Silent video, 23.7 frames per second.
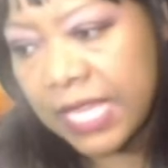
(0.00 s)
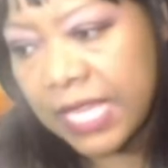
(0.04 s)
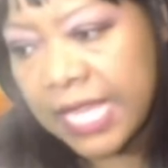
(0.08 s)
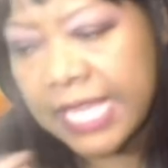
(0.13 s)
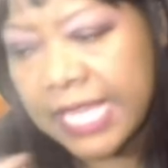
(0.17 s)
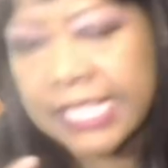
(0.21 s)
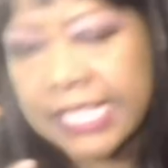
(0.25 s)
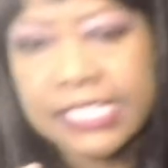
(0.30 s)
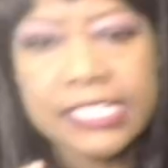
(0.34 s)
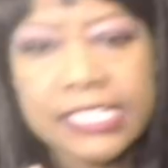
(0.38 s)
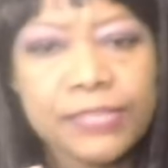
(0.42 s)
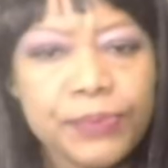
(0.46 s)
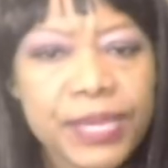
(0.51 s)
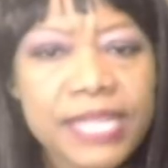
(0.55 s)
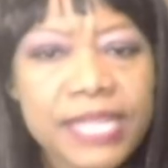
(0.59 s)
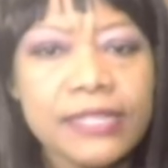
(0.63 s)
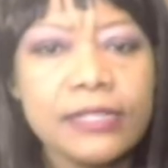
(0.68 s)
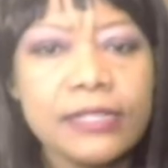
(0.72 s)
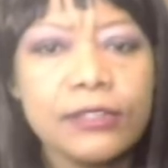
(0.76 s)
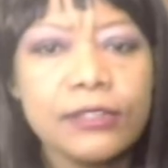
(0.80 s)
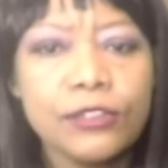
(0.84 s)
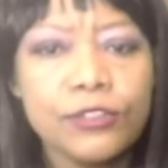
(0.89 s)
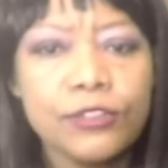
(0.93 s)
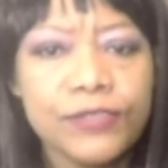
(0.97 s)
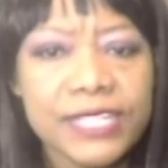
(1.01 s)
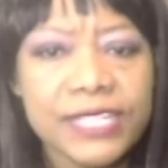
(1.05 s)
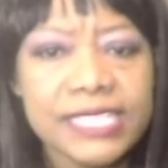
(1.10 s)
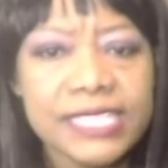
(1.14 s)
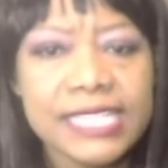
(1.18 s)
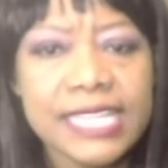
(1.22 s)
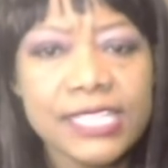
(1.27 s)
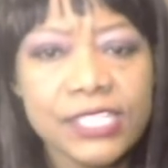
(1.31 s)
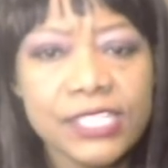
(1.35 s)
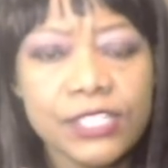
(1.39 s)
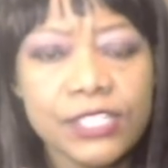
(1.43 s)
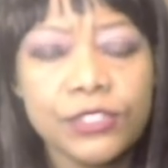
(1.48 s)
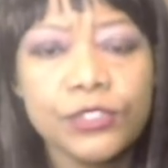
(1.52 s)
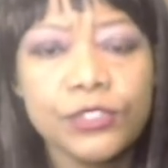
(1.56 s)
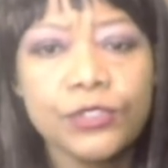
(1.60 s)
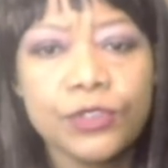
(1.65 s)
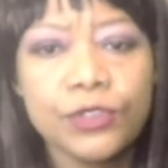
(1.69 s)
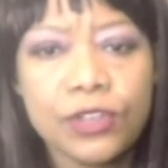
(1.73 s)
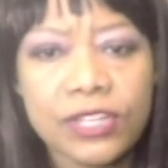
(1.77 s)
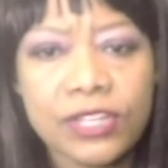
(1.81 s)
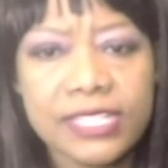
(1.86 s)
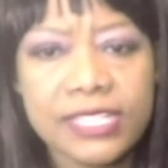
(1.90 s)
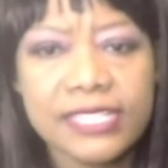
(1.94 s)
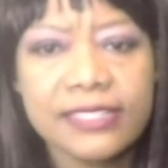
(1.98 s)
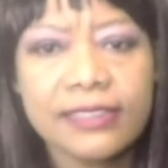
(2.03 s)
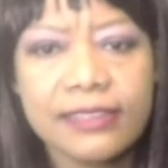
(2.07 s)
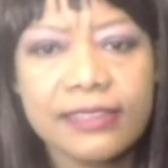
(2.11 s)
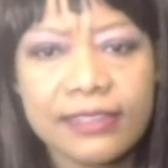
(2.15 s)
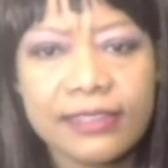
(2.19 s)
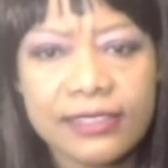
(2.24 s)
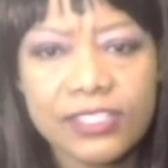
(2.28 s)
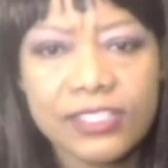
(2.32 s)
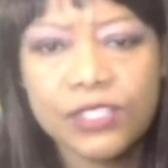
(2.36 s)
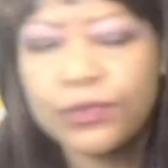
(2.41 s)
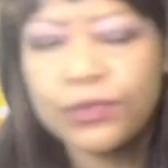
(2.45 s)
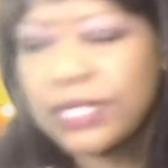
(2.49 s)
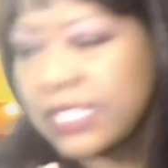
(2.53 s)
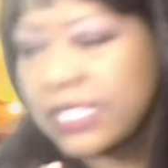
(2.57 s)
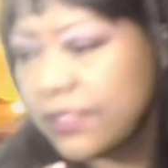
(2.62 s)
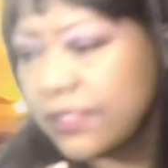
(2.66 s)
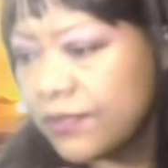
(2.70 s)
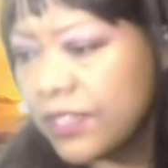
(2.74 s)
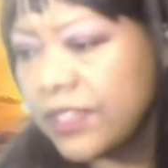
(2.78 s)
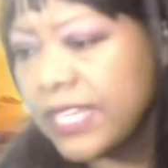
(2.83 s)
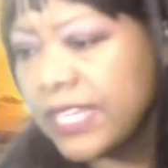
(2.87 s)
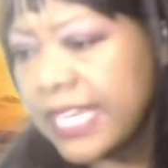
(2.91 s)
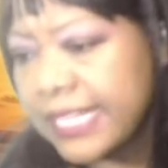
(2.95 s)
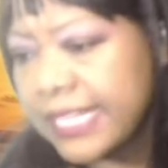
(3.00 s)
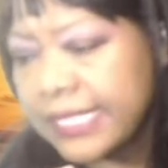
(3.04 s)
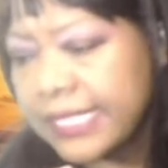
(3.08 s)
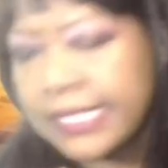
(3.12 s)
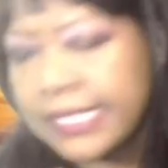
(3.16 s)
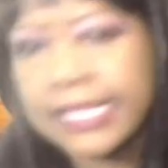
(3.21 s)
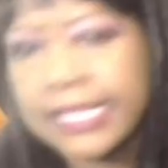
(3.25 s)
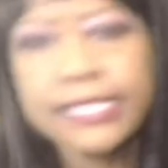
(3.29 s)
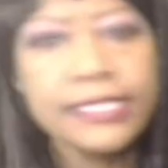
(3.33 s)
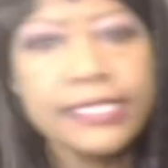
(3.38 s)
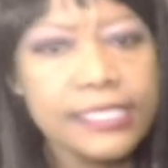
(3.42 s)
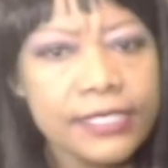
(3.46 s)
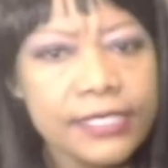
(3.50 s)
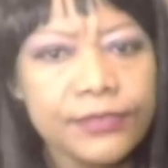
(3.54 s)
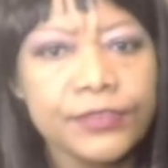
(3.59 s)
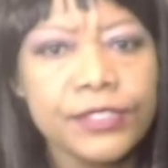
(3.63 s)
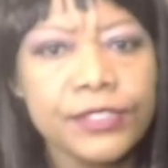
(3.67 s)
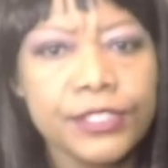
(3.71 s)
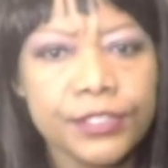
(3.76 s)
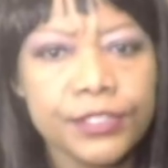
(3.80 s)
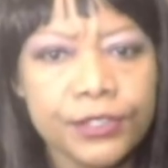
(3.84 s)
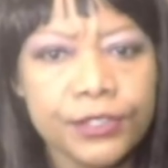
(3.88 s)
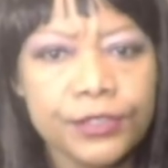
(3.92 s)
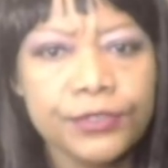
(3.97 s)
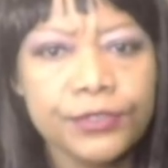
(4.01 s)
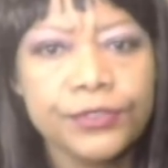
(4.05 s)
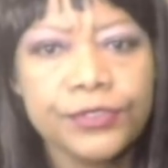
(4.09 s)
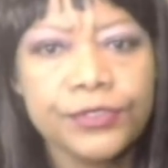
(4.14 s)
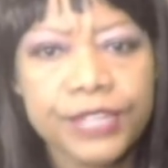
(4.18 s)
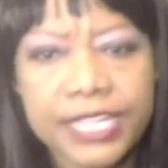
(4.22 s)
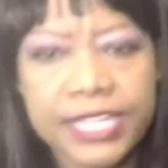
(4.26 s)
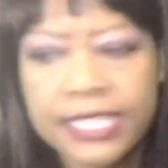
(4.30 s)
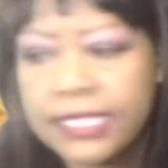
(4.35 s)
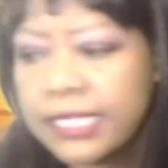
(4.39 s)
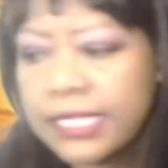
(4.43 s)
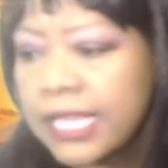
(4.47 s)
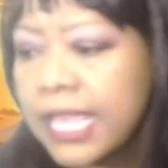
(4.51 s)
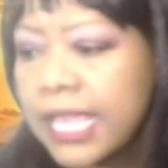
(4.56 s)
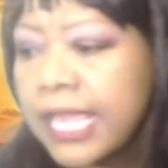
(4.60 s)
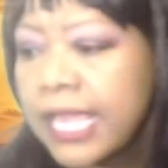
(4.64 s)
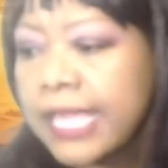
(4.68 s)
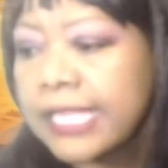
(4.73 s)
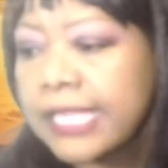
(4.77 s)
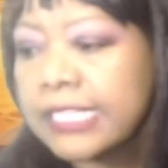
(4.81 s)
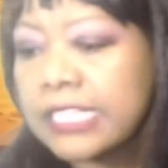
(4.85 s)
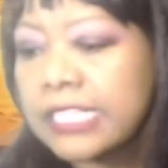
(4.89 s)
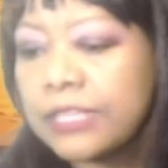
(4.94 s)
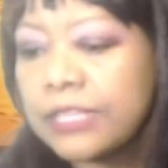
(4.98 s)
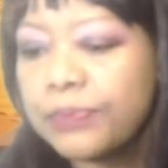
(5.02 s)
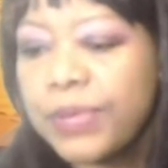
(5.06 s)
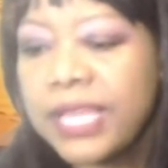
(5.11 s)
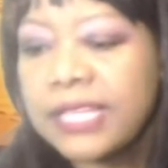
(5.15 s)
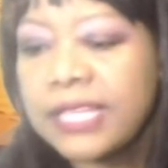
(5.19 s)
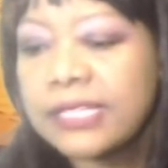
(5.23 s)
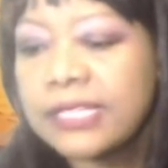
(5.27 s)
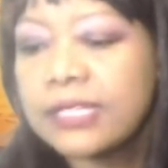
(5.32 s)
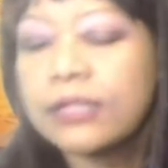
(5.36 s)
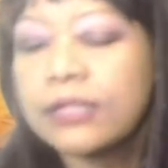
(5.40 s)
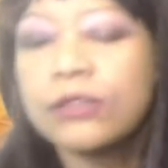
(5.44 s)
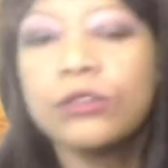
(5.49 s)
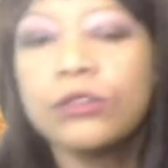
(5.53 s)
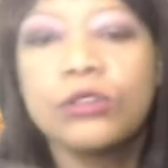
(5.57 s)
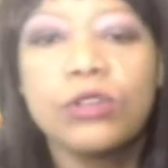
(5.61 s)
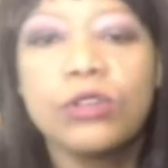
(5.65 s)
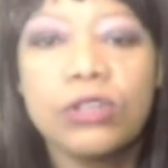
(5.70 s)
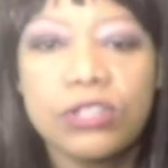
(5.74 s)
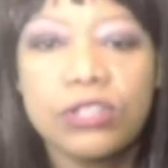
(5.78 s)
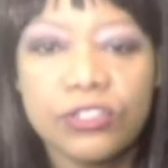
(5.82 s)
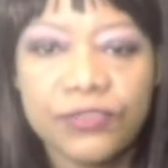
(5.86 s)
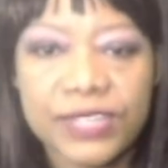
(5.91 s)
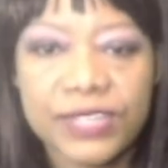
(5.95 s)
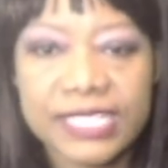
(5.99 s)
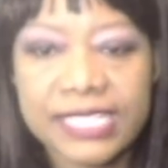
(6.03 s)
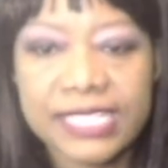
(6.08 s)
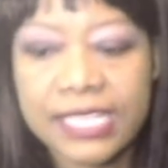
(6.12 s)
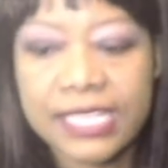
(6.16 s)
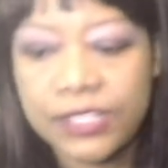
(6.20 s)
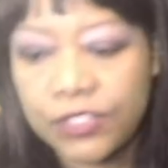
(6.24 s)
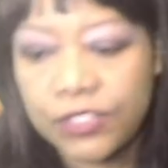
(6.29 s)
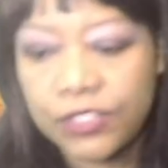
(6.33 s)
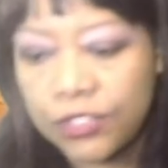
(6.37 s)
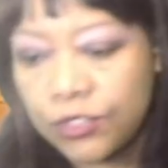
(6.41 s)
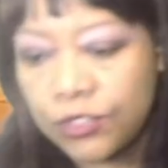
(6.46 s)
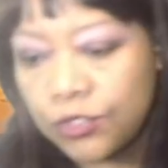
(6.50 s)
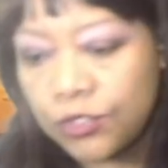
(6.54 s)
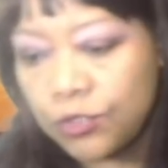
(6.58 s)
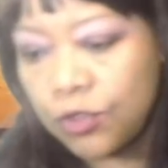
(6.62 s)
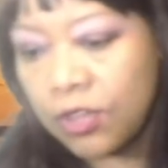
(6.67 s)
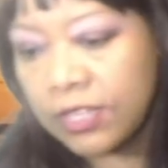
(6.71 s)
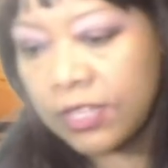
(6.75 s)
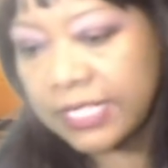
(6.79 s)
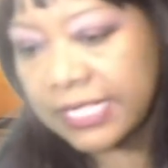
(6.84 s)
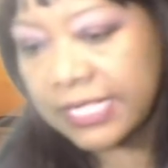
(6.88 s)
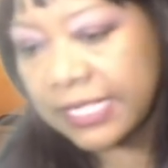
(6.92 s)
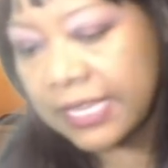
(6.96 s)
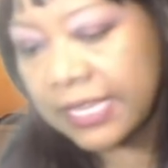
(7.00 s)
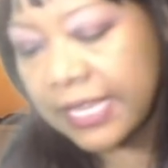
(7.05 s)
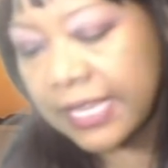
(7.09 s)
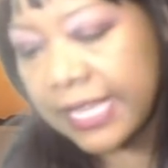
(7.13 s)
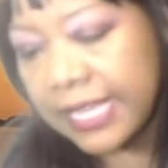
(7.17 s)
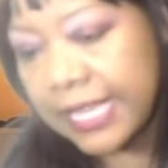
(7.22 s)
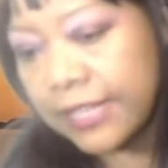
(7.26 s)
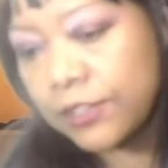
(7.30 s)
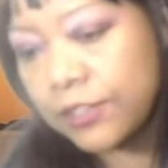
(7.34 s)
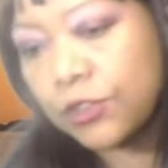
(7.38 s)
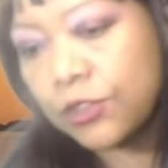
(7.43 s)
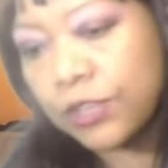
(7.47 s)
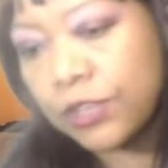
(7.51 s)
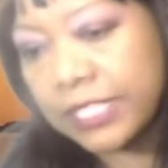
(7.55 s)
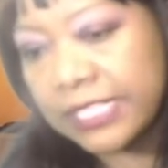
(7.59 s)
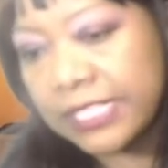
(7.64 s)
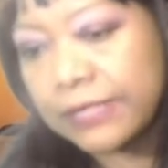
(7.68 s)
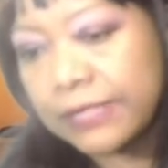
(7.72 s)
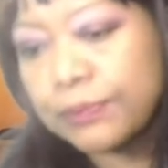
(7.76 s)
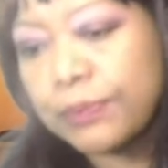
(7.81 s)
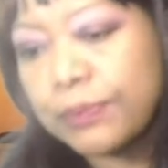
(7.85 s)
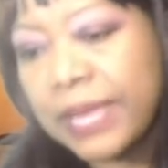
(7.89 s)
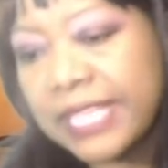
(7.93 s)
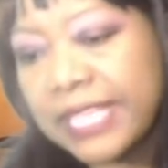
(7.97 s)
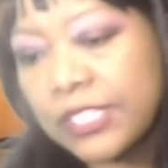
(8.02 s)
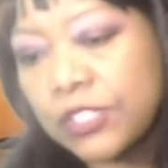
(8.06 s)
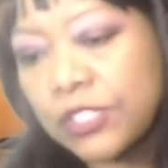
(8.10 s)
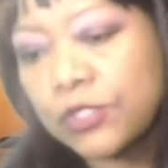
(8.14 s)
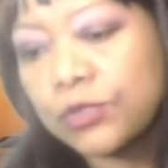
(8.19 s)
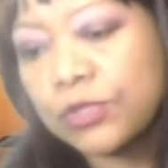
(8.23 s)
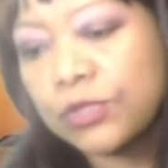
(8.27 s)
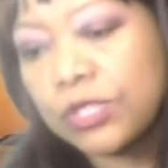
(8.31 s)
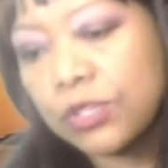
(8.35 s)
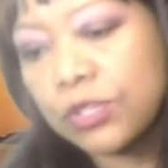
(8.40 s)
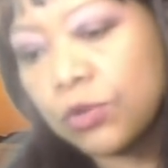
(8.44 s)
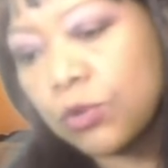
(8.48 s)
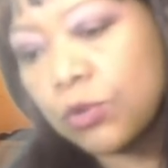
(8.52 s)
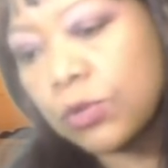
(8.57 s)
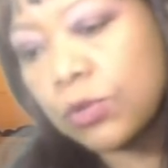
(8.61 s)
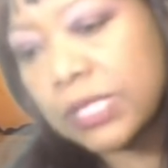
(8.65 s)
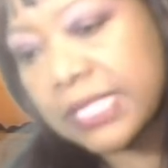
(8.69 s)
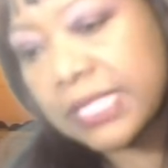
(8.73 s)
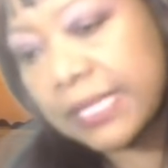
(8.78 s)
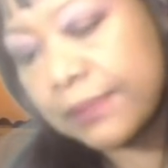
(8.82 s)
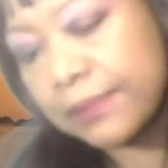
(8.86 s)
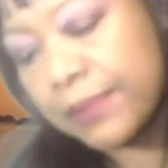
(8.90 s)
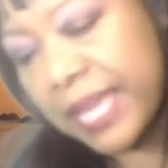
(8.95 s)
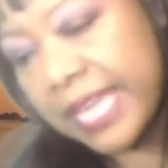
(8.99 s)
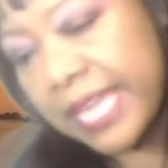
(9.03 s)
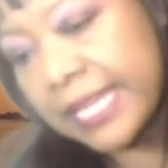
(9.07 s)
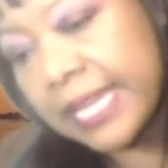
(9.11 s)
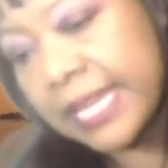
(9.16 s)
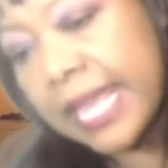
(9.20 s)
She paid a lot of attention to Oscar. She was a very attentive girlfriend. She paid a lot of attention to Oscar and not much to the older man.